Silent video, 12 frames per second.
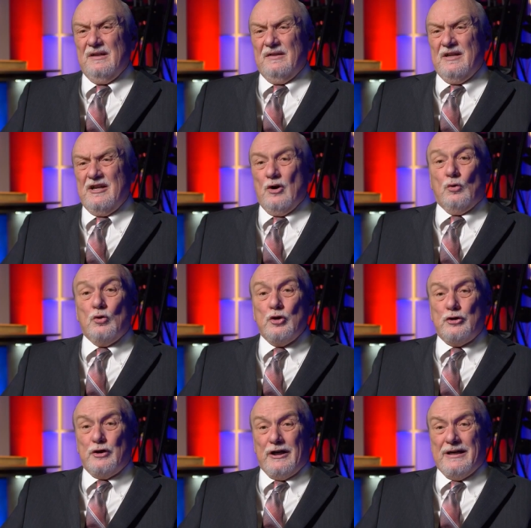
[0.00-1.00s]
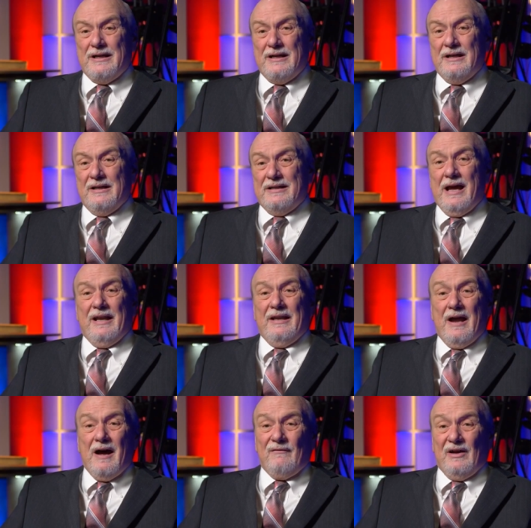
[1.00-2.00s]
The Rudra
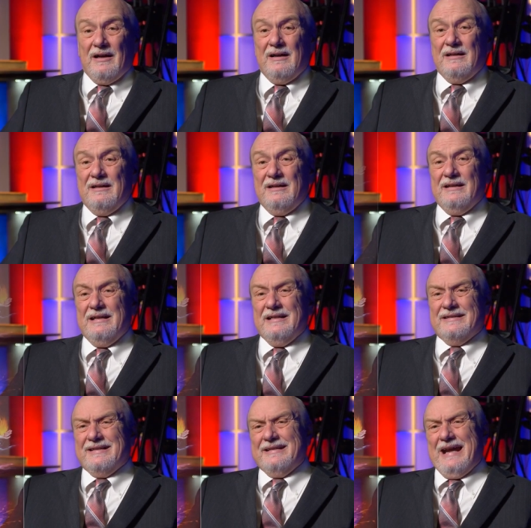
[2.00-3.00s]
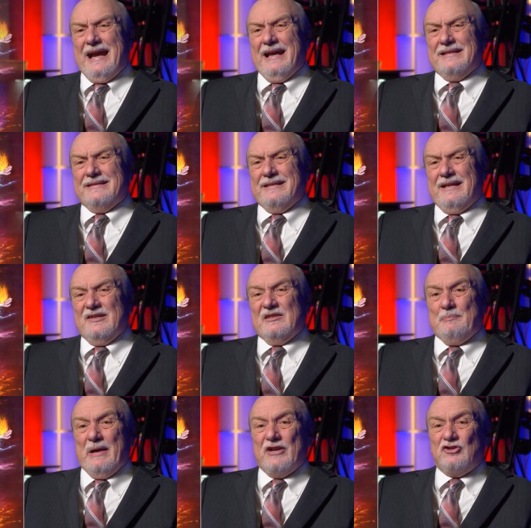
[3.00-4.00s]
Tandava is a dance that
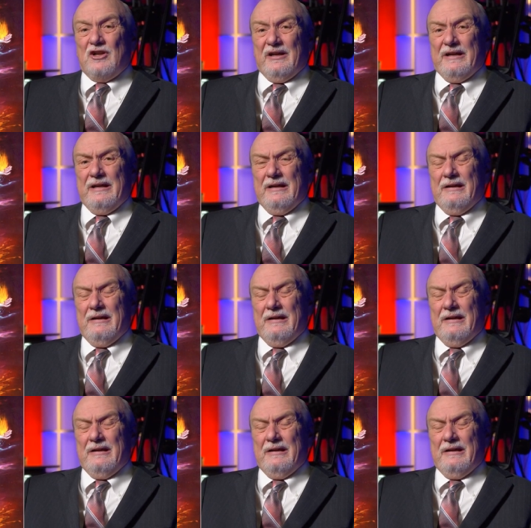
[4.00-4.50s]
especially